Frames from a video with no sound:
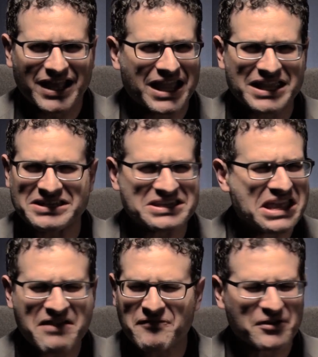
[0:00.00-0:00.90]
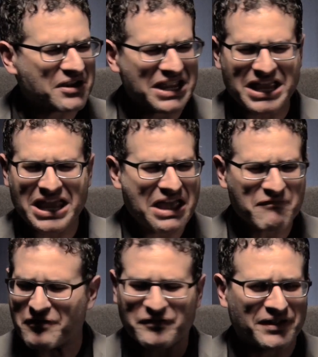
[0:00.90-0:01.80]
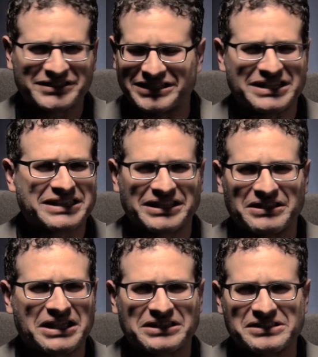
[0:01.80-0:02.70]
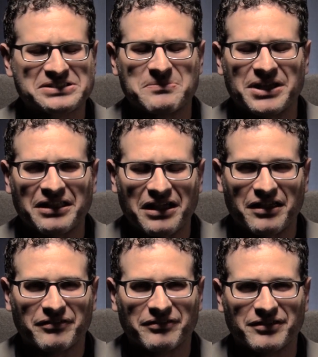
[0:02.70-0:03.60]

I had never, ever felt anything like this in my life.